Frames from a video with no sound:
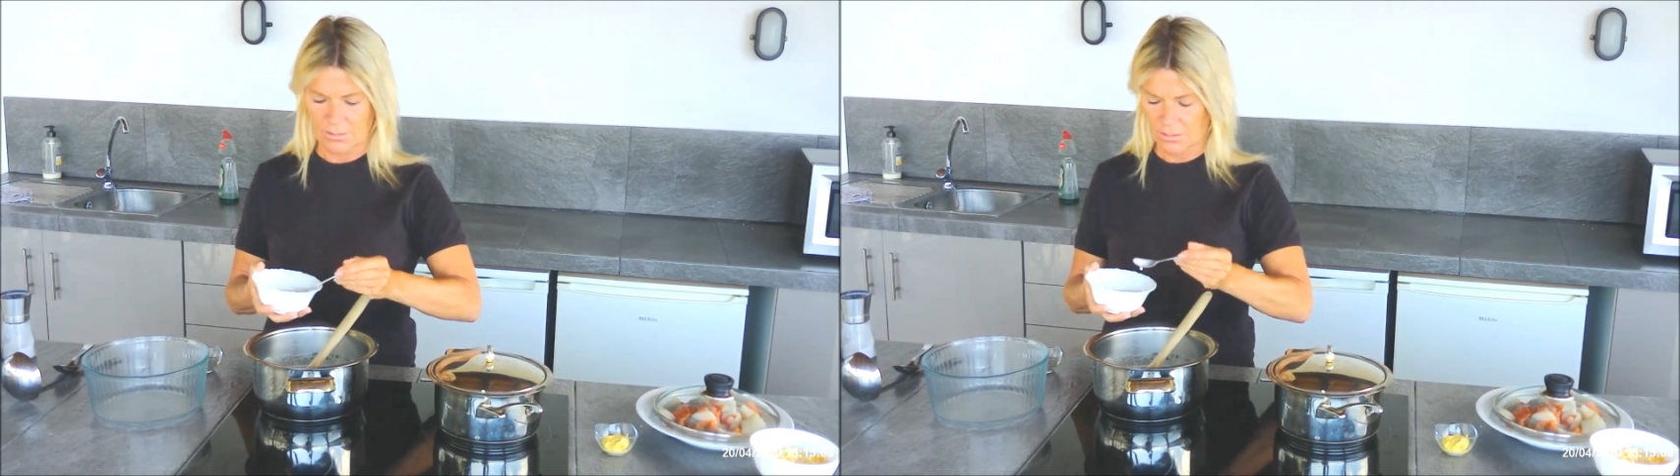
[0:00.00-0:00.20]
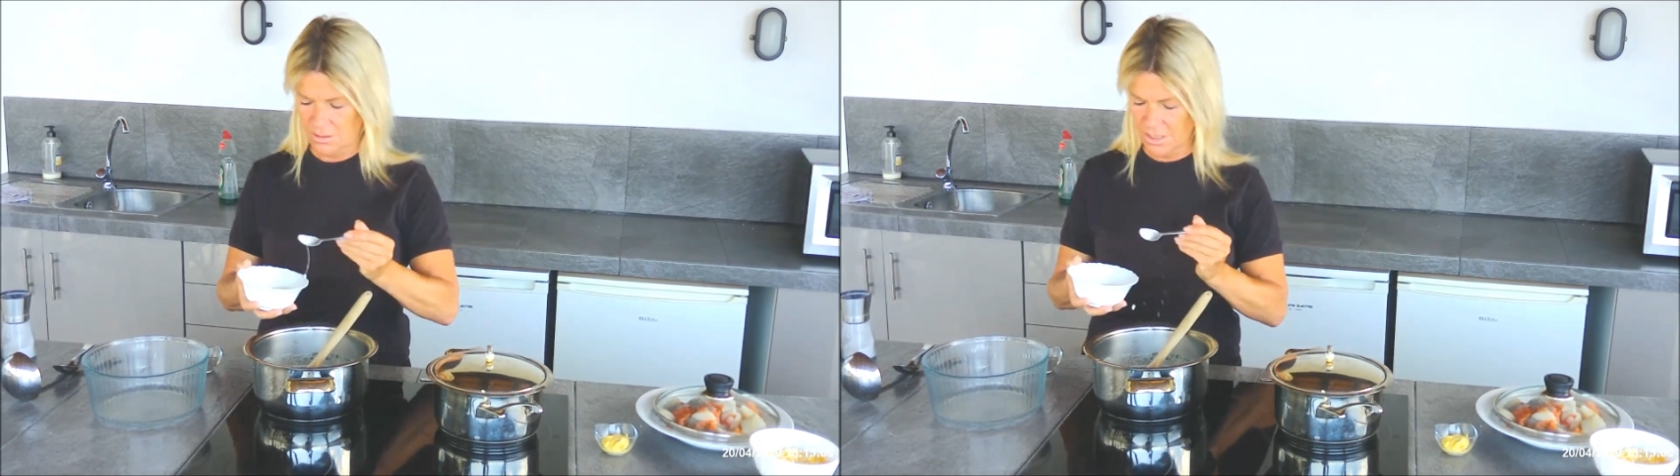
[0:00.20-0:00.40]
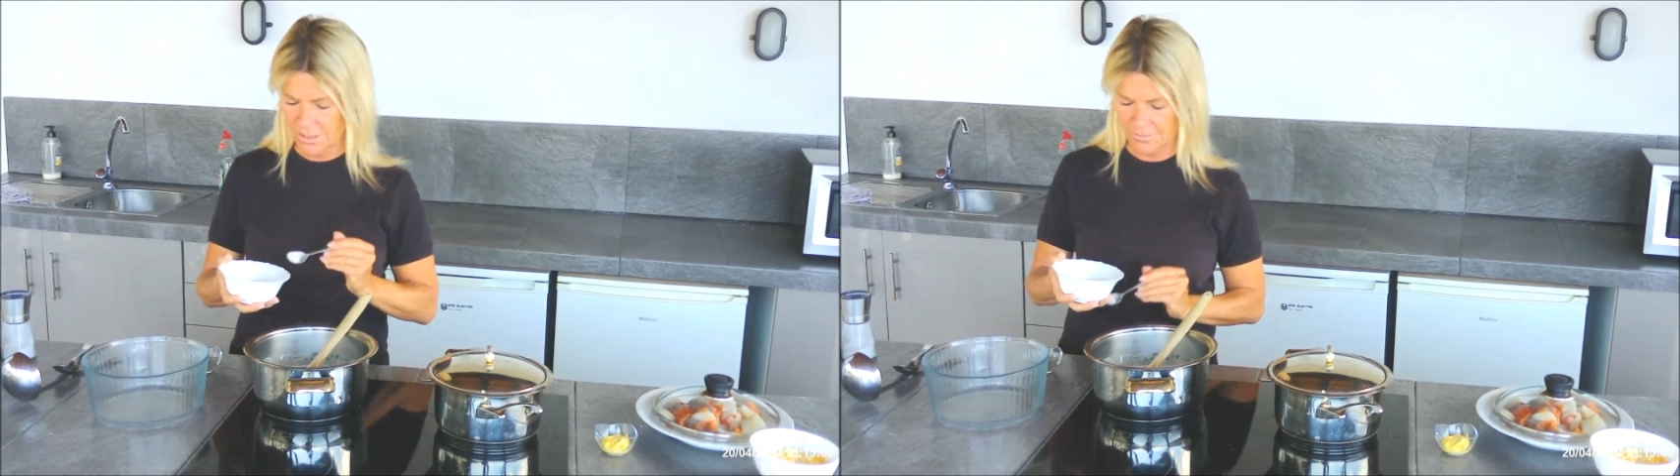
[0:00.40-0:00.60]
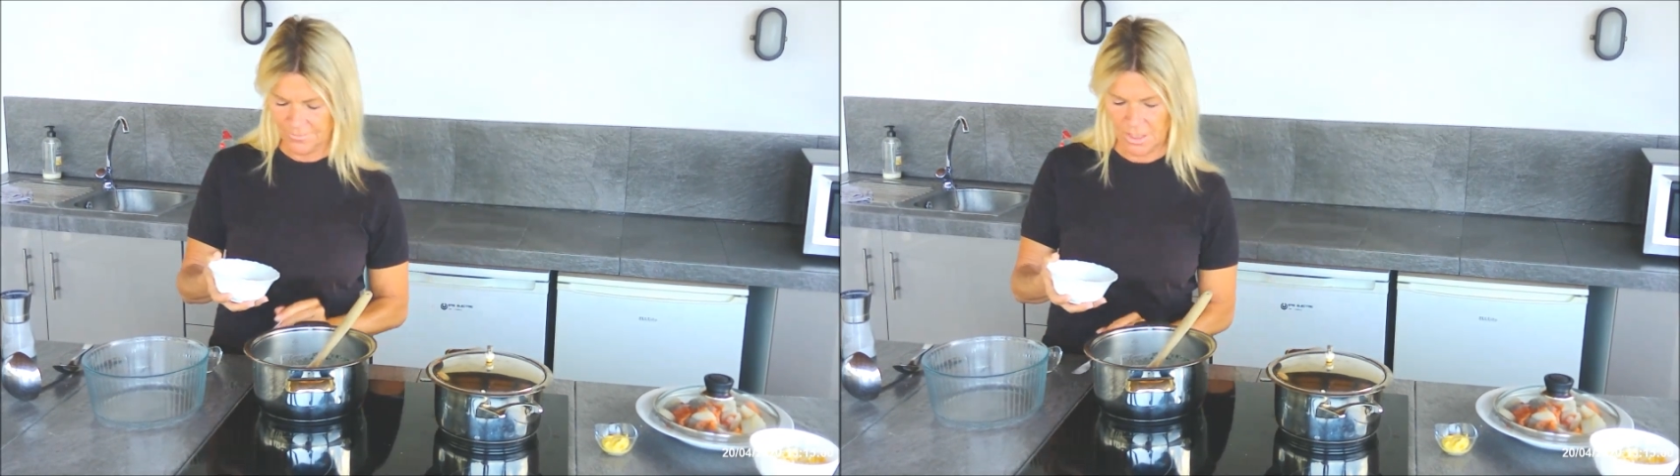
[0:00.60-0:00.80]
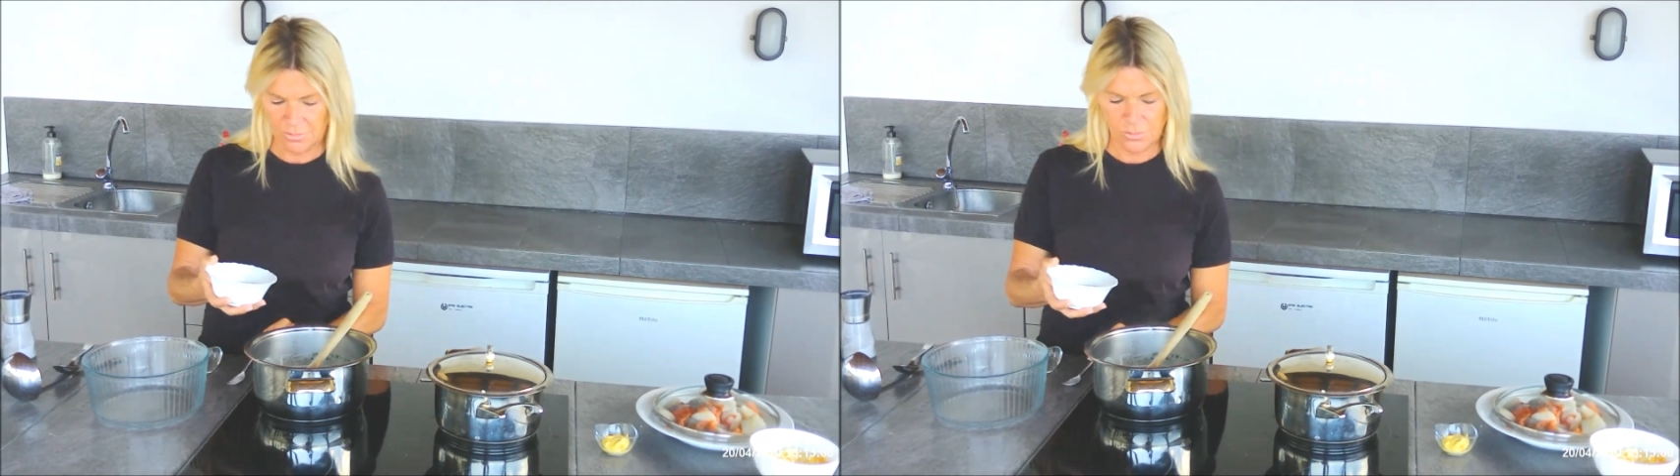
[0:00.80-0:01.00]
So
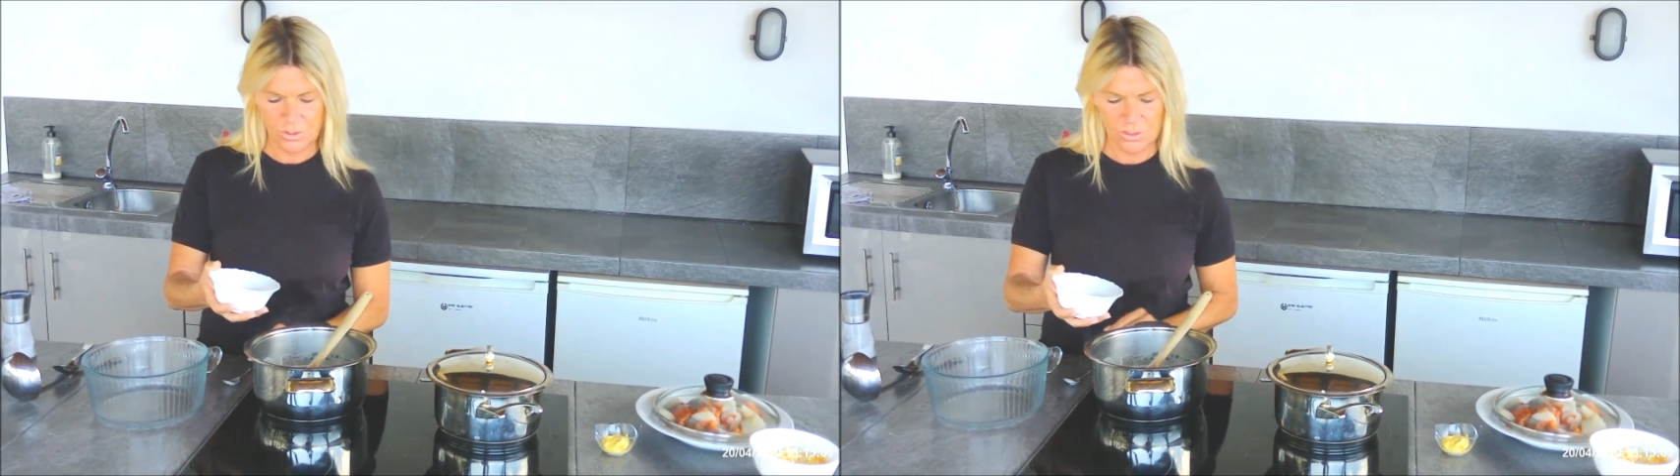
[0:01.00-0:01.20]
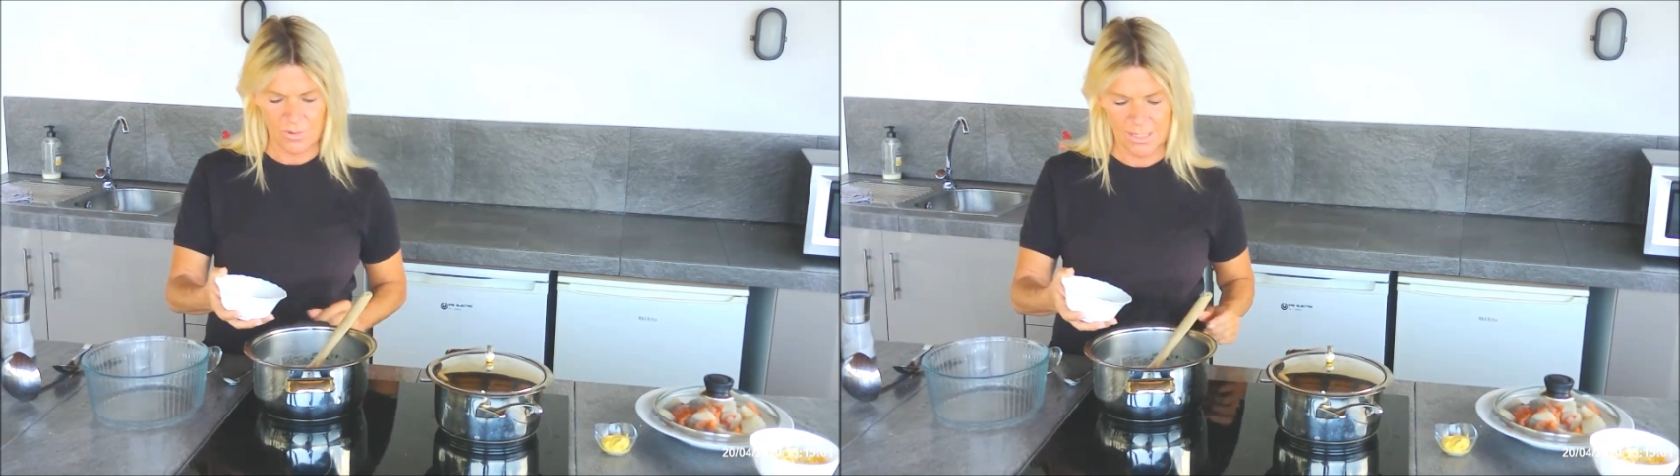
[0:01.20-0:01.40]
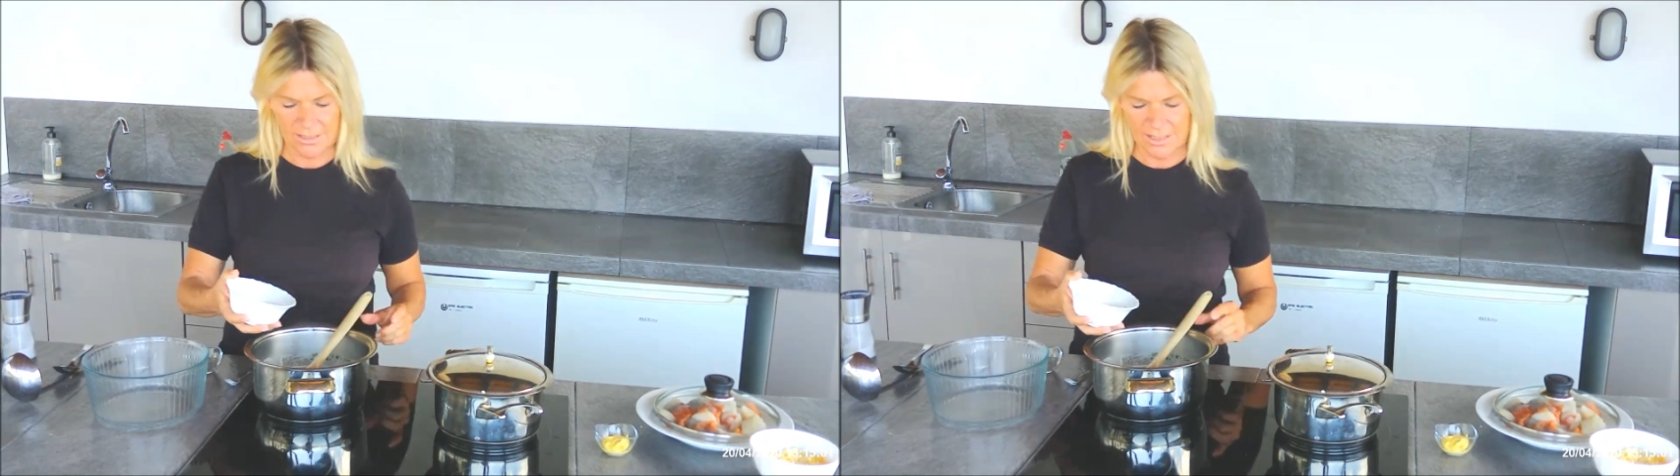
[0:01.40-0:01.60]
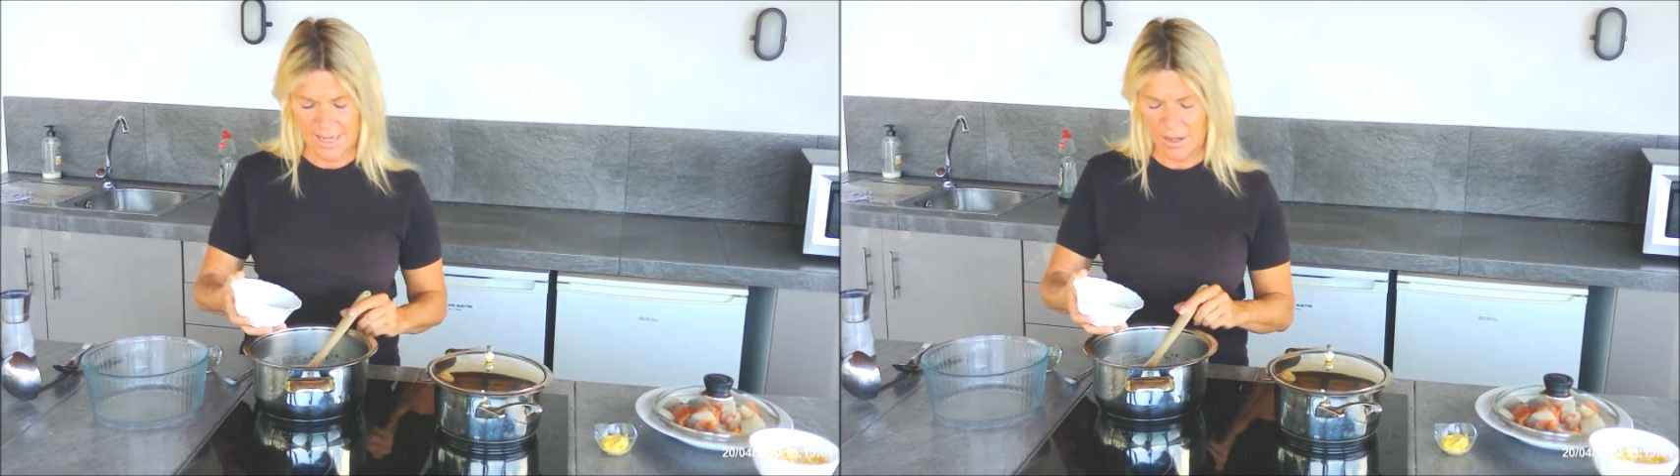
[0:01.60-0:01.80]
I'm going to add, say,